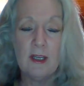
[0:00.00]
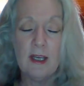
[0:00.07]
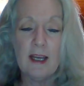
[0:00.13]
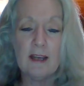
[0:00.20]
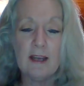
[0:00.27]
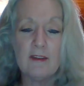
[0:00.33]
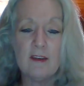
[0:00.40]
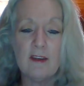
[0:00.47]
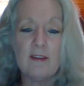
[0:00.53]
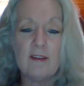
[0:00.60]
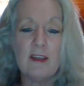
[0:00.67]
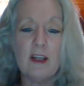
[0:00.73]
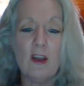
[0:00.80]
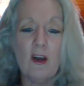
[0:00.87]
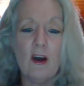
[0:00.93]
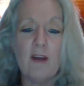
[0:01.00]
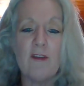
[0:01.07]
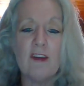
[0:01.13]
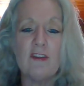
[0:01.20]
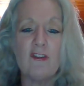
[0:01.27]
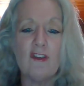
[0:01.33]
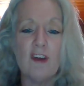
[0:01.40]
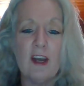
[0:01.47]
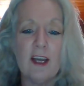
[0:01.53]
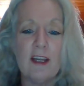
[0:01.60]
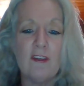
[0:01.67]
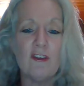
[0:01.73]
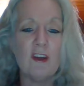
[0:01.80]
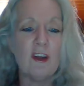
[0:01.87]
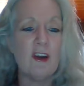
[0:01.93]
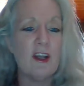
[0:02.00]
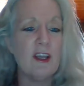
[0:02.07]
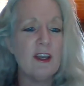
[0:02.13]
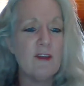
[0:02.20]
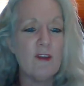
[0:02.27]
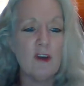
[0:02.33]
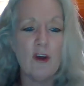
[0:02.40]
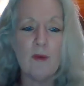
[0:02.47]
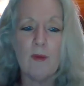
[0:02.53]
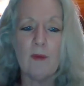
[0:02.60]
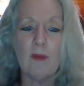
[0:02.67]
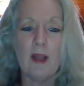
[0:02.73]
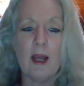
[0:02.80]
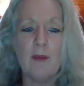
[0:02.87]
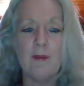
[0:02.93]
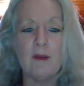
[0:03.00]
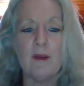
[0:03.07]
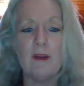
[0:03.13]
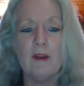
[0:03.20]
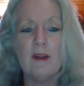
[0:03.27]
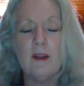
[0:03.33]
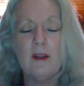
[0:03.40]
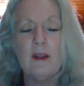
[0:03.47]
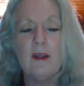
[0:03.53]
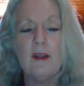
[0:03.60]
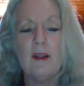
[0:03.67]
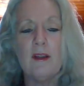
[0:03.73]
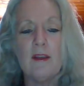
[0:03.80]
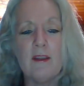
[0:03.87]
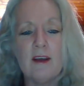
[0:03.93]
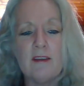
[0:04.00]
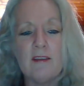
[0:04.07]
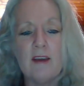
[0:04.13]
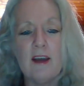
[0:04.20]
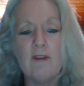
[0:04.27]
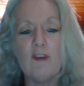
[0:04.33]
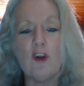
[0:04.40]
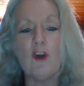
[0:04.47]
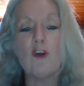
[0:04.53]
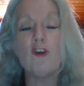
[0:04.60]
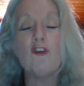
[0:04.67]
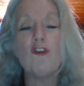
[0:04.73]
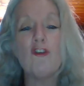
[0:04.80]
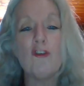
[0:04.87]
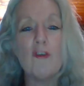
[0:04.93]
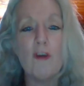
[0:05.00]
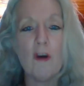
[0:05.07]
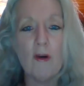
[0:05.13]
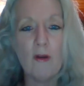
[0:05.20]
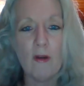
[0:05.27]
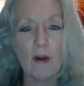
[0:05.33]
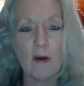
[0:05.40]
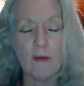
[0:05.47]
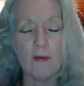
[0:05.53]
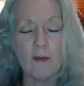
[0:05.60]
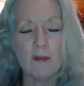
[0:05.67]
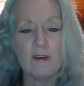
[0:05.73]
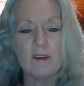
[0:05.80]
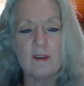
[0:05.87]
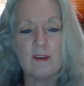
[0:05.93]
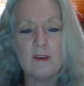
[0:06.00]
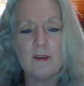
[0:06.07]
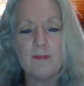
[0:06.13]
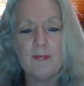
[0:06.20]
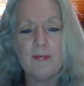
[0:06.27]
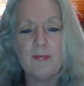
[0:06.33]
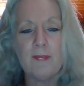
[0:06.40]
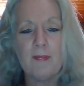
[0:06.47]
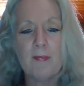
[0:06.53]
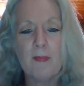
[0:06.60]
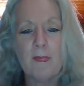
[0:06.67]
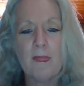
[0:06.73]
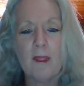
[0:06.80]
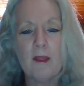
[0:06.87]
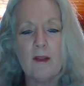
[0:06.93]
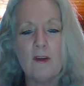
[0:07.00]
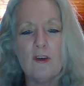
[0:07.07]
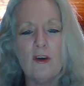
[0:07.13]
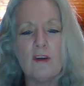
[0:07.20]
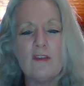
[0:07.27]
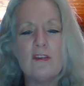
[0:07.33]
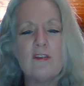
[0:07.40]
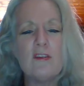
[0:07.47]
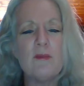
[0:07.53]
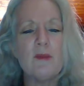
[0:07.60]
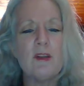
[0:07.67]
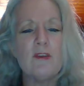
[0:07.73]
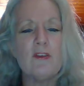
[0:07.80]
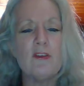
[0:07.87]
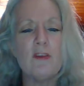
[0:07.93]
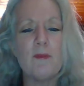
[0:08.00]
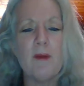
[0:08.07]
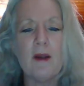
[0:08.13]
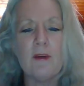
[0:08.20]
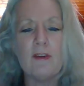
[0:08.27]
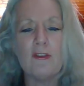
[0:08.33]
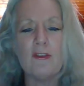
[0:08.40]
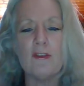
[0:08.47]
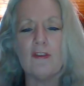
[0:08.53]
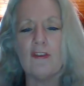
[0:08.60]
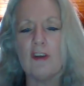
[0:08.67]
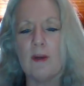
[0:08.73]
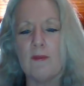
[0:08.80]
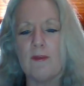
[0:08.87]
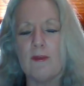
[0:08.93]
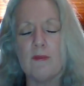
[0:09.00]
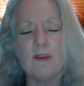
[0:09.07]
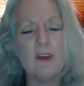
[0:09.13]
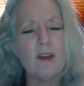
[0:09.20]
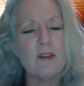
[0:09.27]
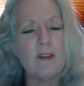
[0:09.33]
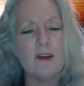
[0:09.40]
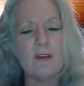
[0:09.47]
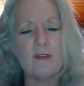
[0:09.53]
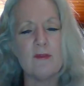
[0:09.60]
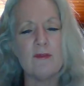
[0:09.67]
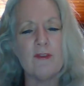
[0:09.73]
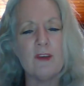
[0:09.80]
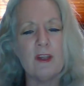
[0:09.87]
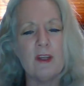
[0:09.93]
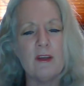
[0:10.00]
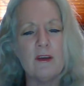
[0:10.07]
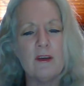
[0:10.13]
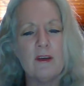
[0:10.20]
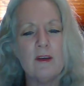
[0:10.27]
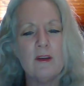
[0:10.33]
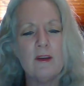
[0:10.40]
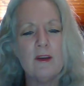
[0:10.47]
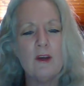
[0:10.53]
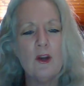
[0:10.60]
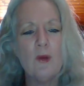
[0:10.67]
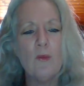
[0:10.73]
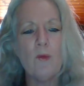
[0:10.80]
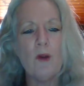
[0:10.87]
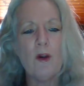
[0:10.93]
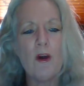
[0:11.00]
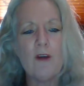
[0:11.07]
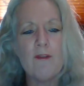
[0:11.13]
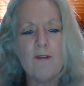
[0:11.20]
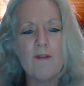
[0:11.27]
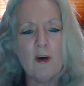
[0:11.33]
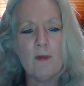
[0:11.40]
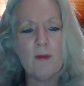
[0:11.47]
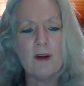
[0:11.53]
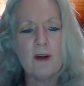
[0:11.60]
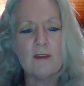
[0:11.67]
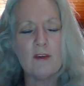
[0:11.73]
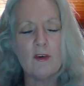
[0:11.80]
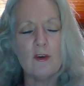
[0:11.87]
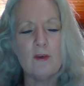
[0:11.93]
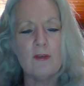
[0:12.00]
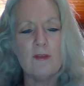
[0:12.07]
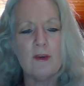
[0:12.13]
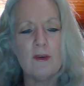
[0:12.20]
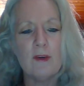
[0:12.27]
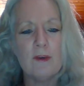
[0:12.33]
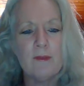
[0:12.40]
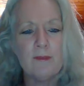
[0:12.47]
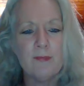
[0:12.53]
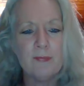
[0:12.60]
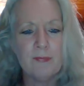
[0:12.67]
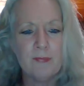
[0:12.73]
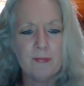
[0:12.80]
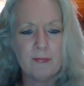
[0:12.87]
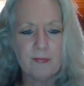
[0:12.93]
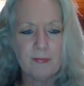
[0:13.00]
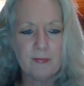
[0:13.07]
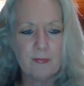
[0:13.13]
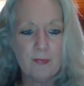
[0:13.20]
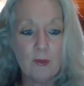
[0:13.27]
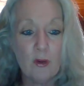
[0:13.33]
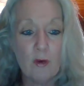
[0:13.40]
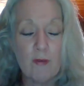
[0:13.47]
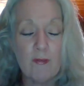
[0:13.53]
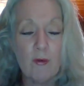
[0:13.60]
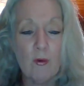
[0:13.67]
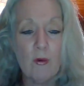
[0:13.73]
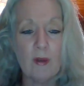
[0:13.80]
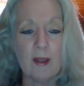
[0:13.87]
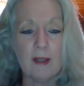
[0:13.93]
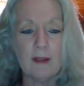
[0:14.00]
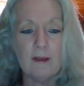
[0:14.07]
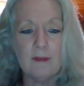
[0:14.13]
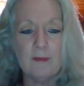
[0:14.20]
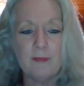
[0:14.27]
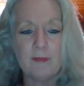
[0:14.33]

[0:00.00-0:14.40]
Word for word: As I see life as change, and I never know what will happen, thus I have no control over it. Not dissimilar to the parachute jump from 10,000 feet, where I felt myself not falling,